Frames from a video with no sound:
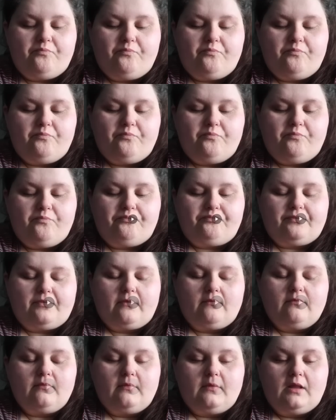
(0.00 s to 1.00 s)

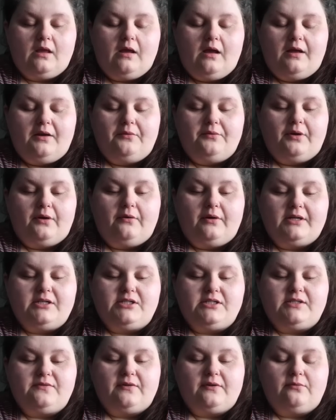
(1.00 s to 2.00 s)
I don't know. I
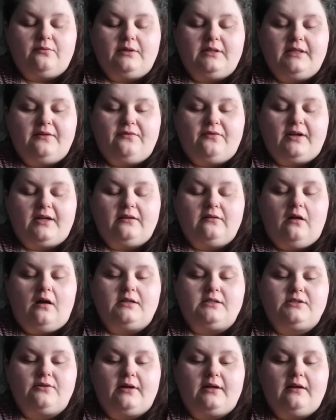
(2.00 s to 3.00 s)
just feel really freaking
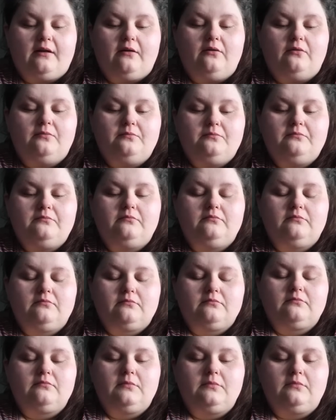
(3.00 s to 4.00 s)
lost right now.
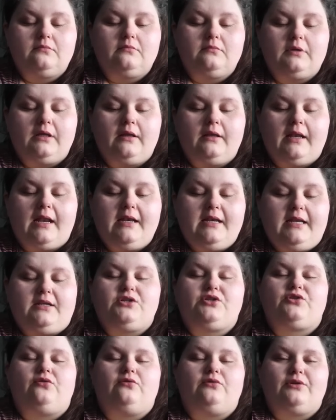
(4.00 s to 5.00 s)
And I need a
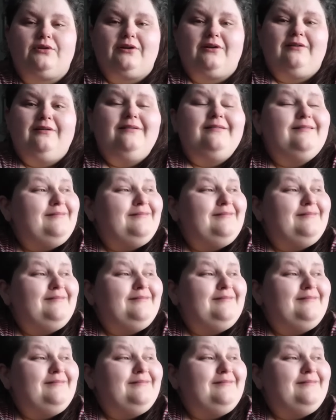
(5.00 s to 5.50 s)
shoulder.